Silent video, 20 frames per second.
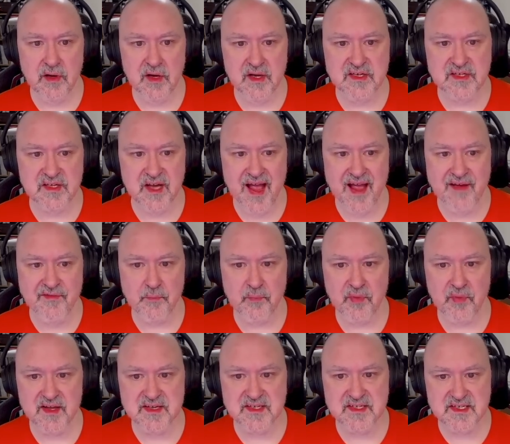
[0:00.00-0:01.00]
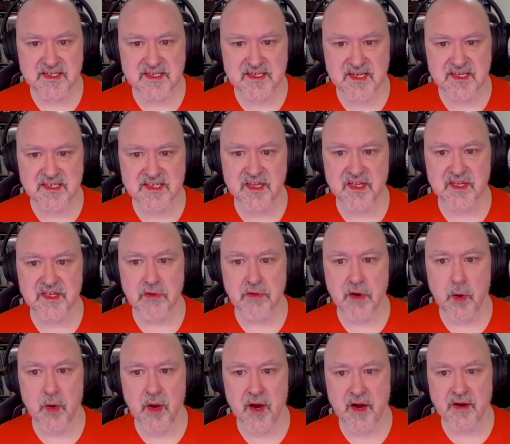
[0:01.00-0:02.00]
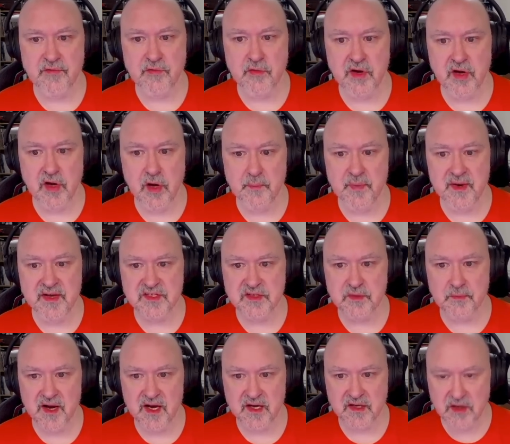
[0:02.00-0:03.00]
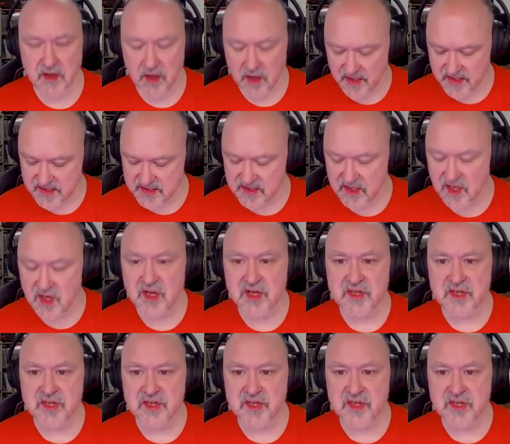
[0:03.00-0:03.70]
is I haven't placed a six in this row and I've already got pencil mark nines.